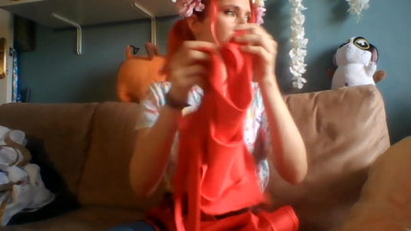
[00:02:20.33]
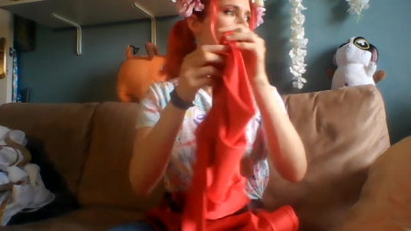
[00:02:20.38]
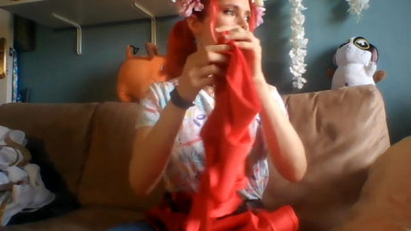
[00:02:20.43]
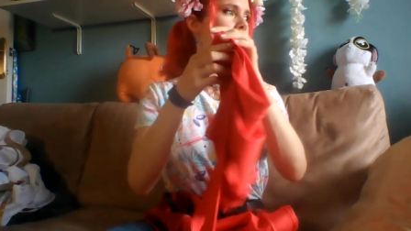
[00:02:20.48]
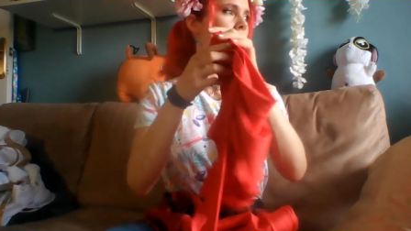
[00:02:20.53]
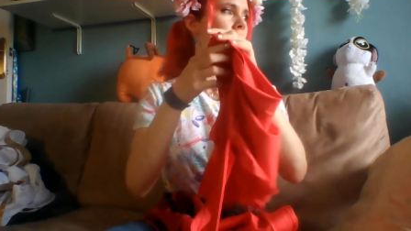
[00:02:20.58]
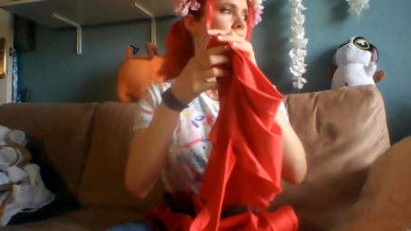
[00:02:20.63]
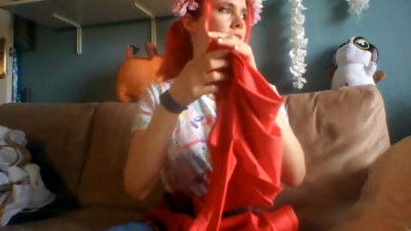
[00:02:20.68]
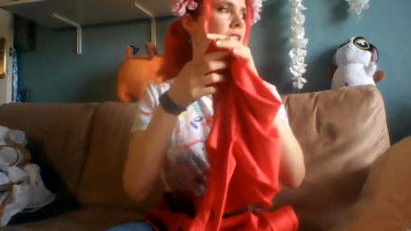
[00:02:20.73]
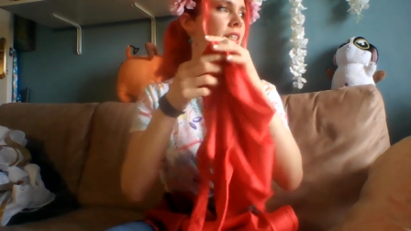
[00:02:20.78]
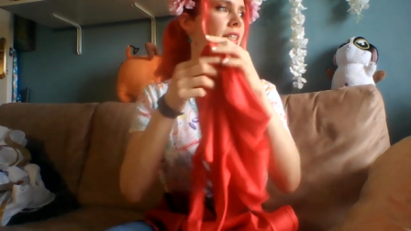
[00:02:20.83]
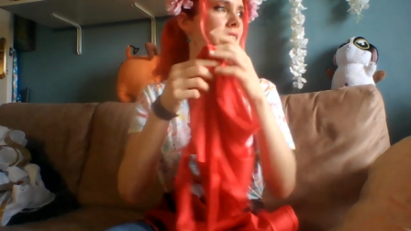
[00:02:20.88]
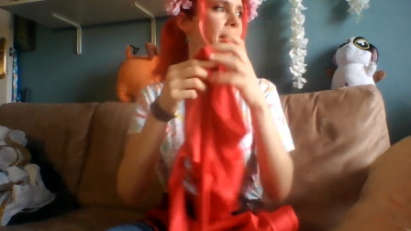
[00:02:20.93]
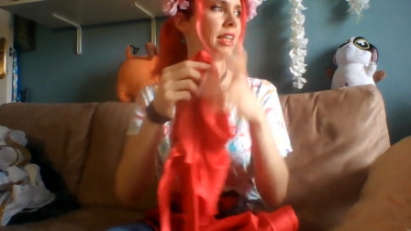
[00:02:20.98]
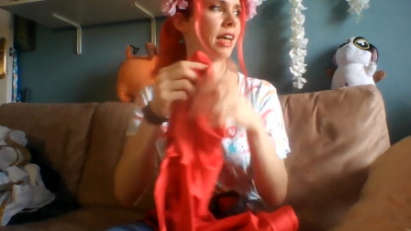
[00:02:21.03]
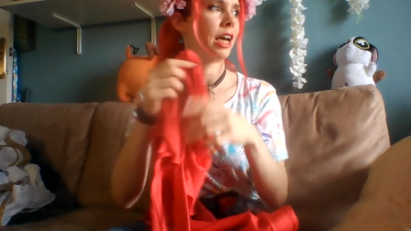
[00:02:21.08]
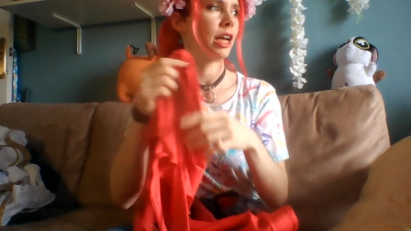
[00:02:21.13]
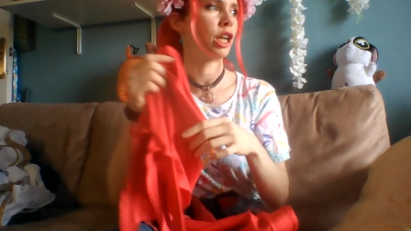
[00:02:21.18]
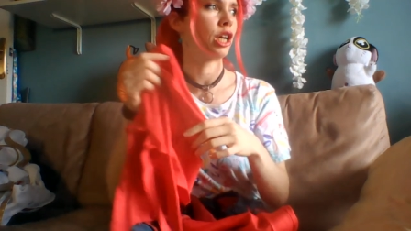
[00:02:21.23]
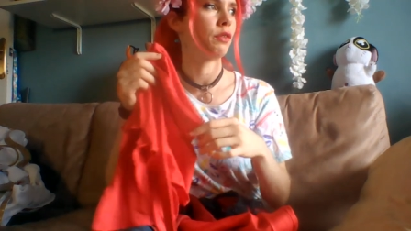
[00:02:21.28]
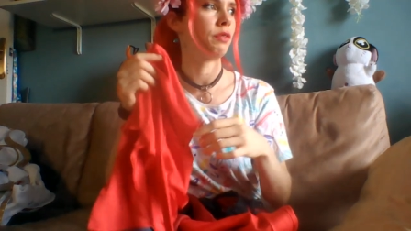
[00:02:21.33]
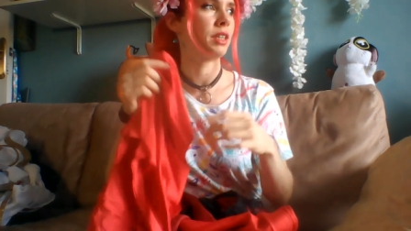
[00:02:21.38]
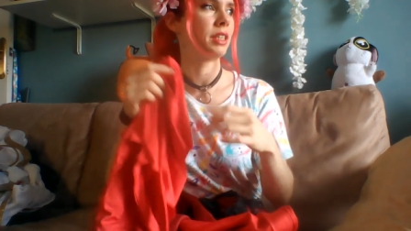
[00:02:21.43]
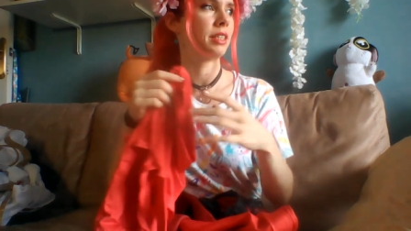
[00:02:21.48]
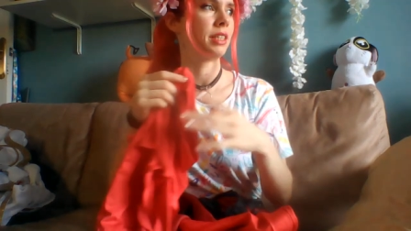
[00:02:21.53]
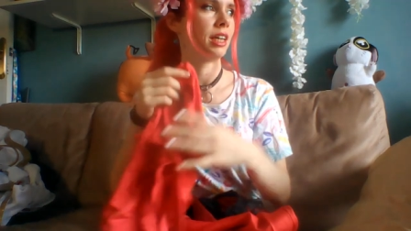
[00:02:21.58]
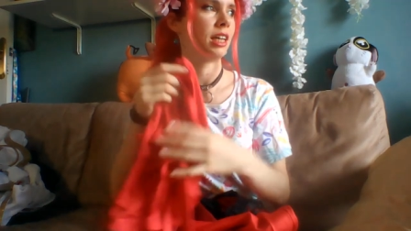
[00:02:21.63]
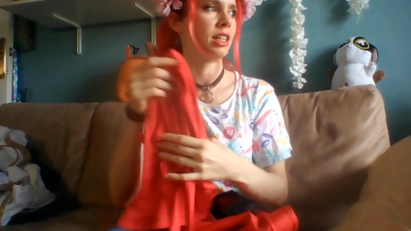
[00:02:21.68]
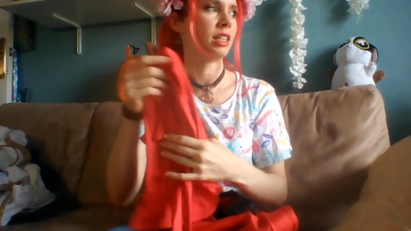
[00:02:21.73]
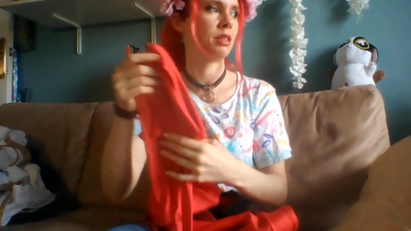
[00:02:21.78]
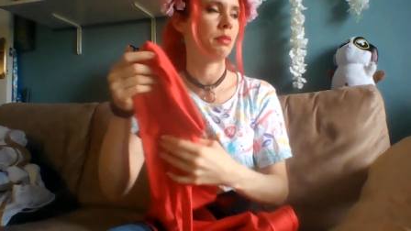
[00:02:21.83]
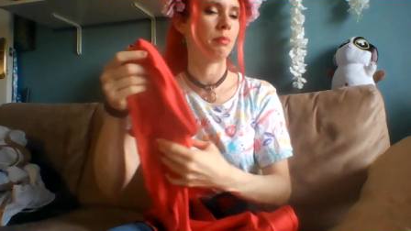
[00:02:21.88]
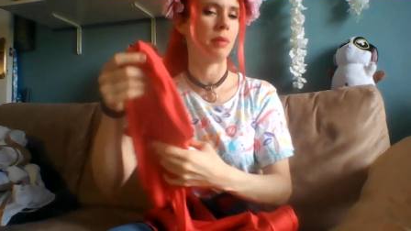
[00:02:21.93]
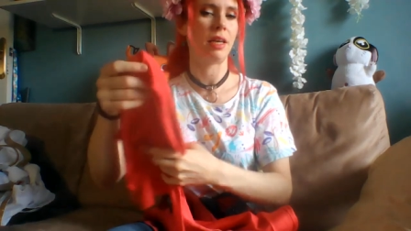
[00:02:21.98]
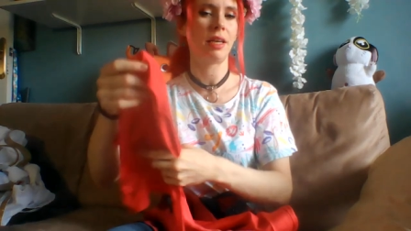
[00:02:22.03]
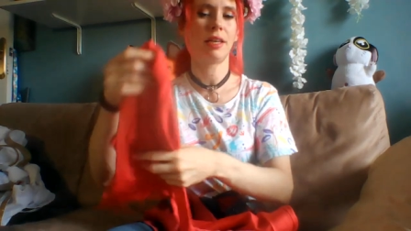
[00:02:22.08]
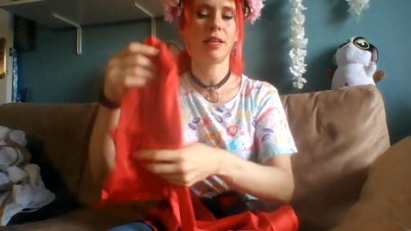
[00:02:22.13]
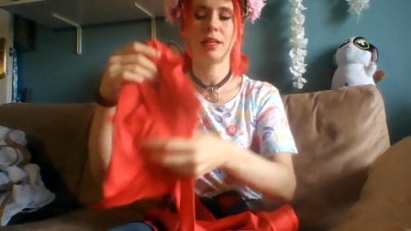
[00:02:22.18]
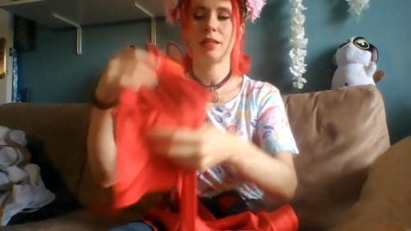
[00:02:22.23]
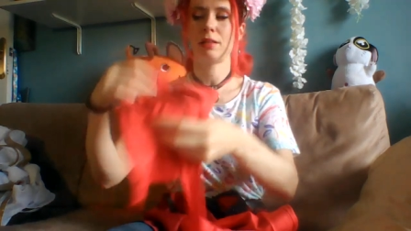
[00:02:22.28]
but this kind of details
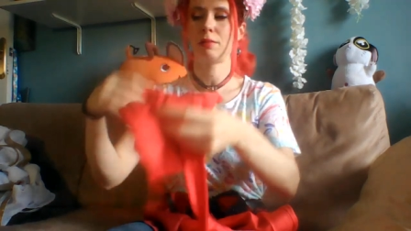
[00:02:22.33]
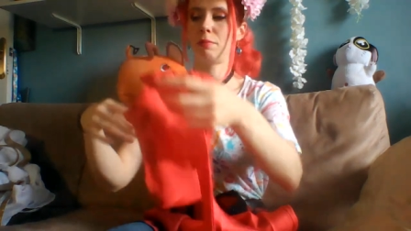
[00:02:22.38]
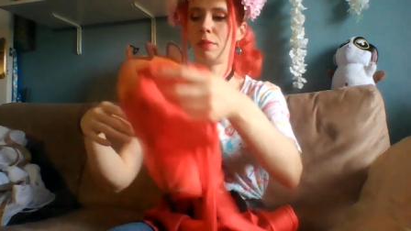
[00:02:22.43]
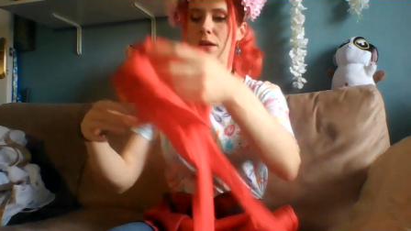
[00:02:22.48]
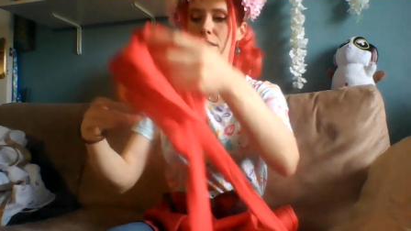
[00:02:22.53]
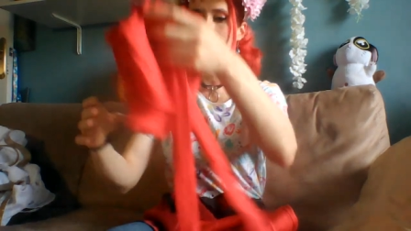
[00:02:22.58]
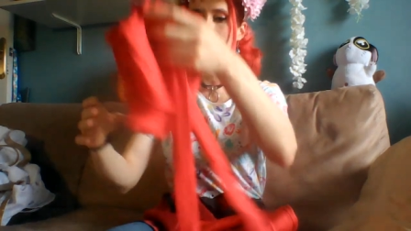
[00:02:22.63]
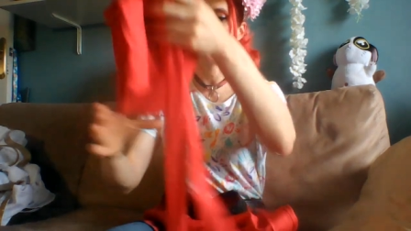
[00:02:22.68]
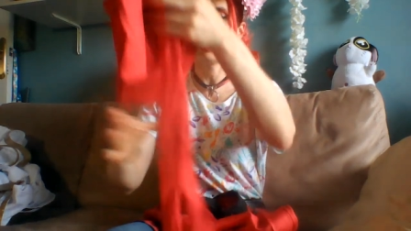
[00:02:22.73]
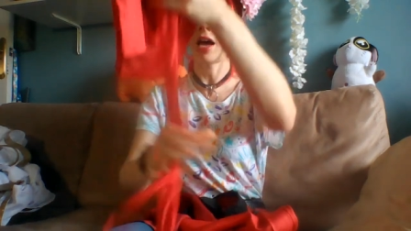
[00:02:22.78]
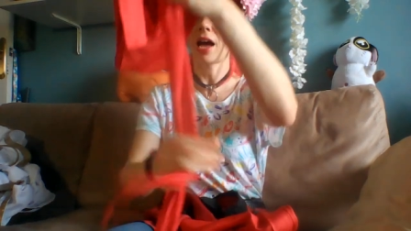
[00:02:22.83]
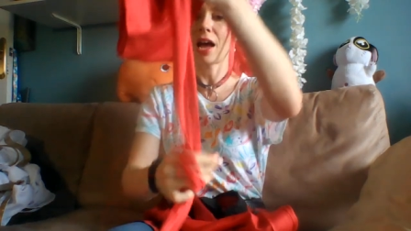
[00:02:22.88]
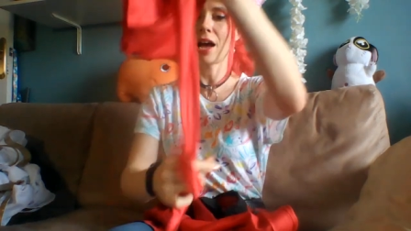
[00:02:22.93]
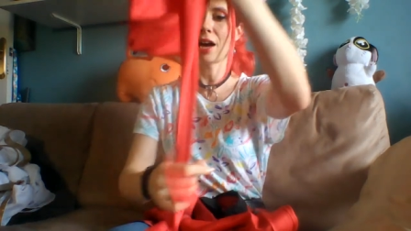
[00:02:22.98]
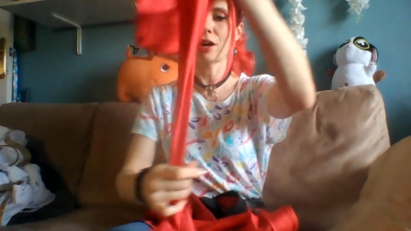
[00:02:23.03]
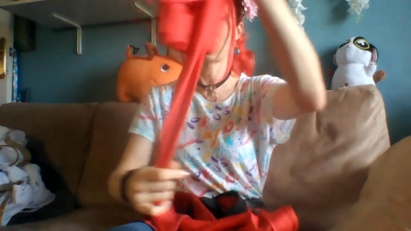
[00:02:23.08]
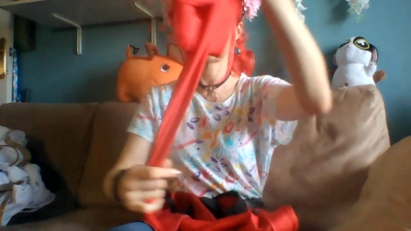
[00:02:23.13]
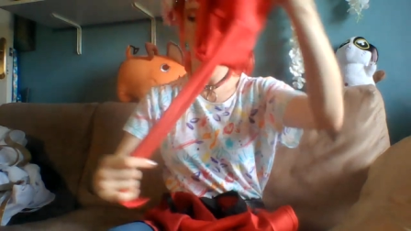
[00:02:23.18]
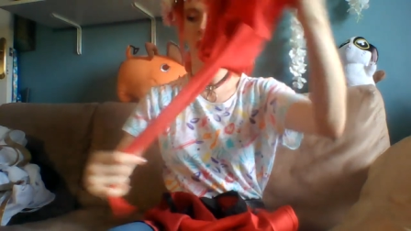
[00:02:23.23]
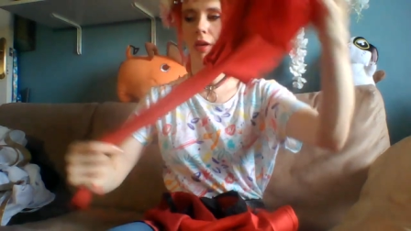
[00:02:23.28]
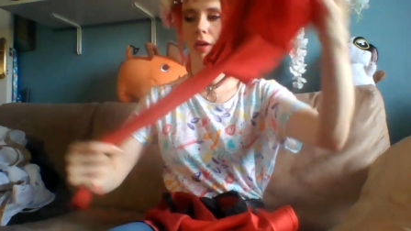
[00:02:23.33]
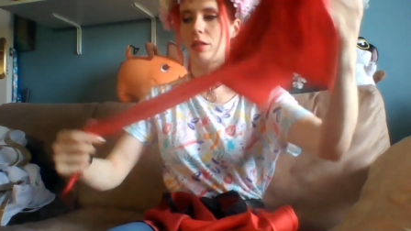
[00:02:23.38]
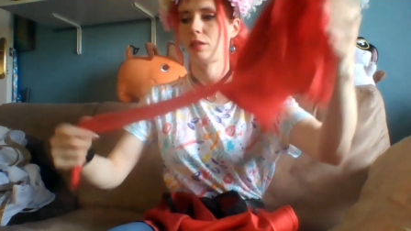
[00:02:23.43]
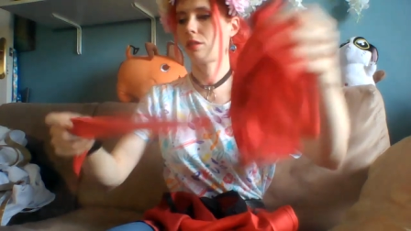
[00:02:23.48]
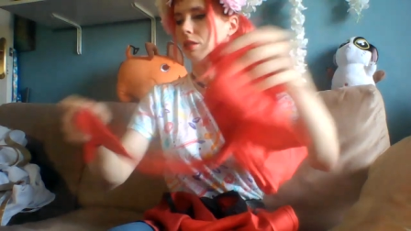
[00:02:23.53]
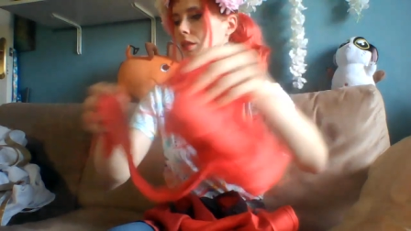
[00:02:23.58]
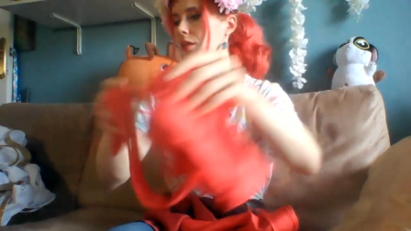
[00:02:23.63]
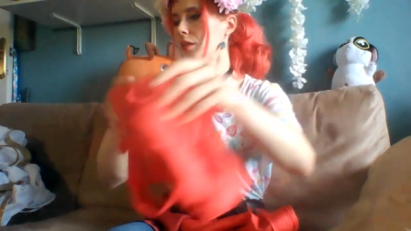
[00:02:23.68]
make it very accurate.